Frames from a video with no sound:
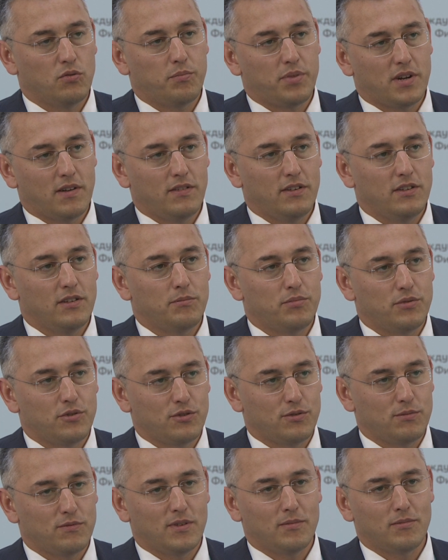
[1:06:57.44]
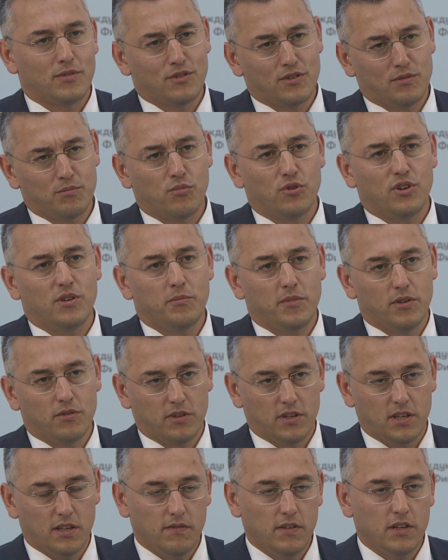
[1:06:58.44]
By
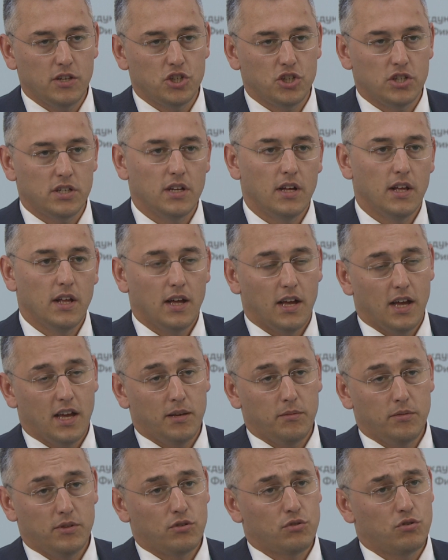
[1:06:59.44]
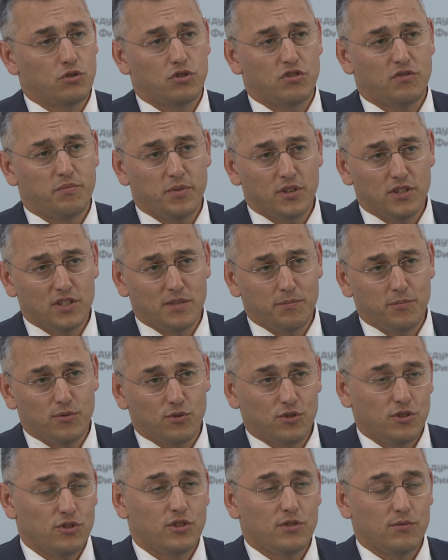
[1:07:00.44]
corporate management, we need some minor
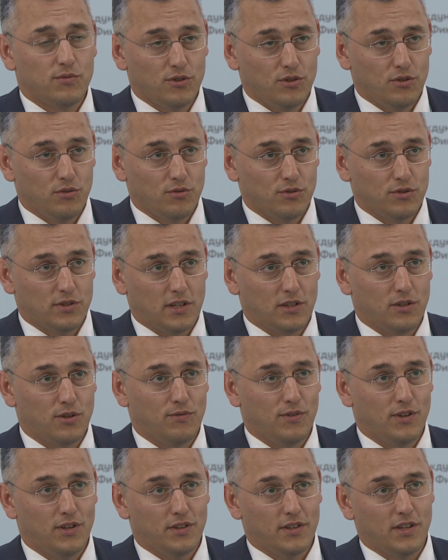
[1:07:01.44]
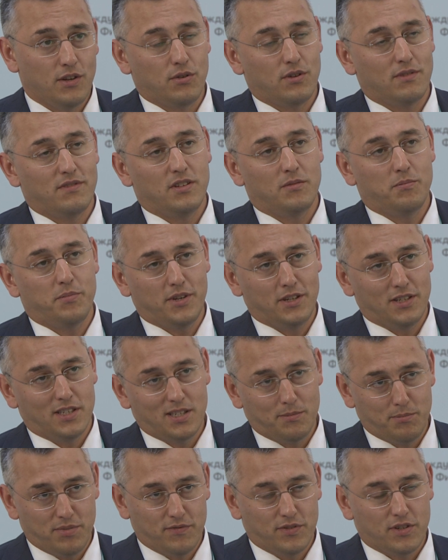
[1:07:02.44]
things, smaller things,
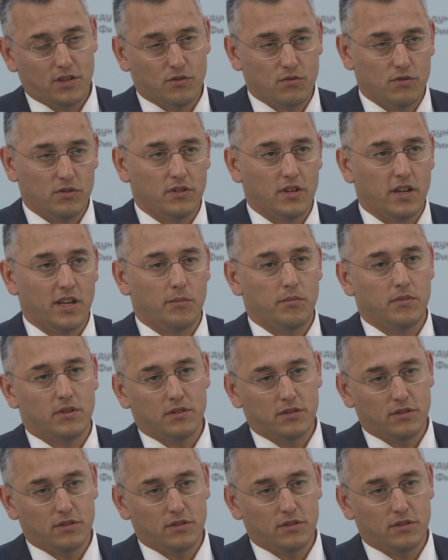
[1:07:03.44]
like